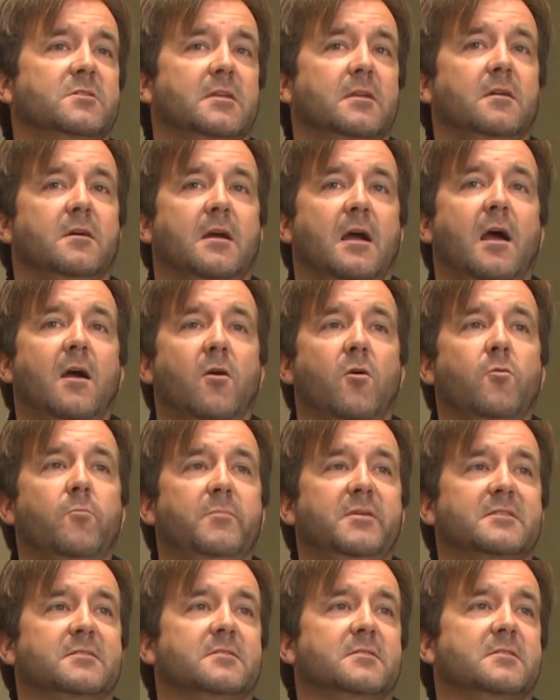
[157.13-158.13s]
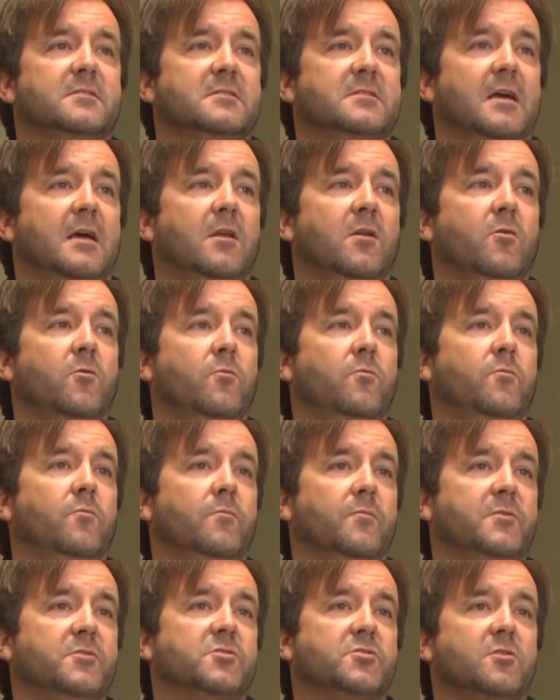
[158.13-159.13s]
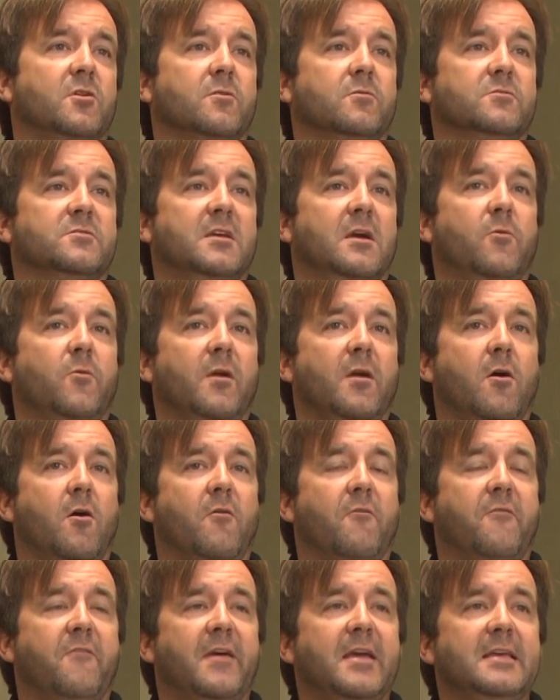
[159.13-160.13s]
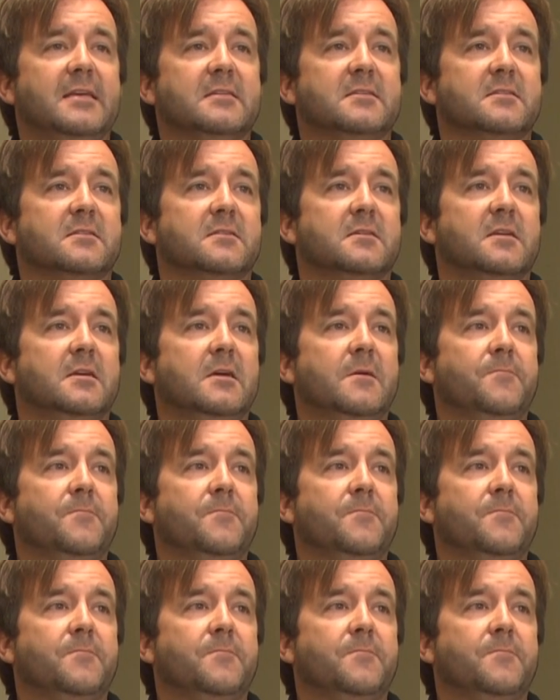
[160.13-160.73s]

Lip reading: and look, I own businesses, I know the struggles that we all face,